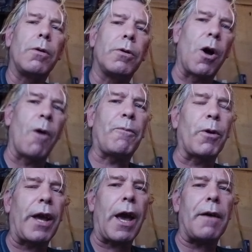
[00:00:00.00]
Don't
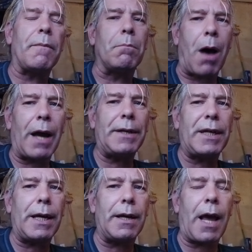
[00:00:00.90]
forget, my
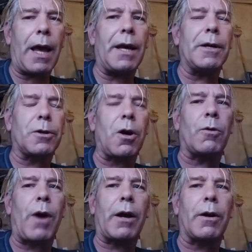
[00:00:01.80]
DNA is
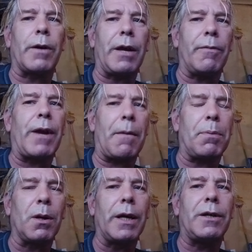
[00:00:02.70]
on record, even at
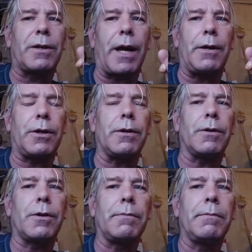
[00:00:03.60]
police
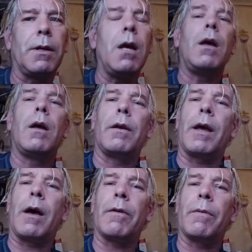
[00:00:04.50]
stations.
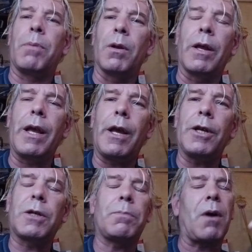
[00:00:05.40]
Now, the
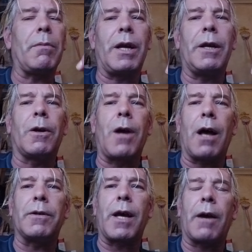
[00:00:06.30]
police probably need to
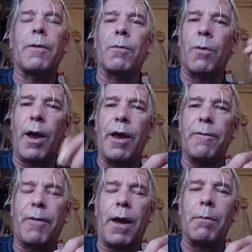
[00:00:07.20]
contact the Ray
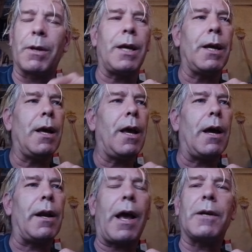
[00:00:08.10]
family
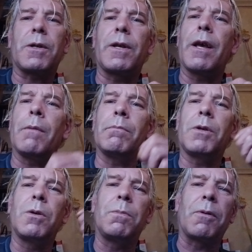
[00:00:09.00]
and ask them
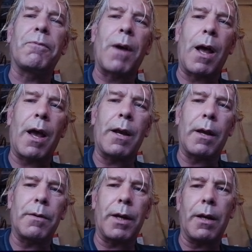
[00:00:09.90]
to provide
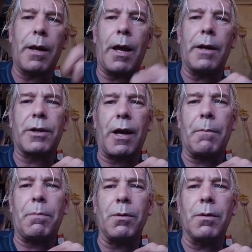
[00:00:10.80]
a DNA
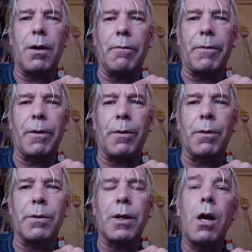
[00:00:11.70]
sample of
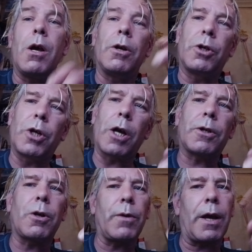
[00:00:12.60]
theirs
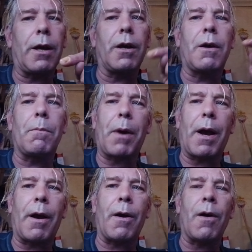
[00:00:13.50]
just so they can
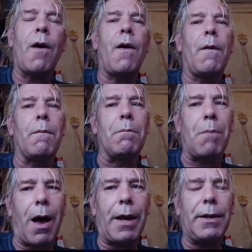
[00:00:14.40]
compare
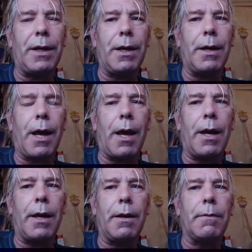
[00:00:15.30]
my
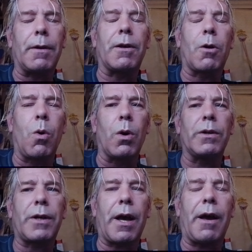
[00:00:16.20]
DNA that the
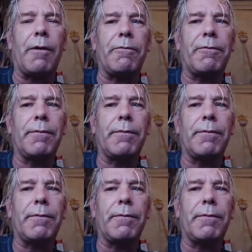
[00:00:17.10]
courts have.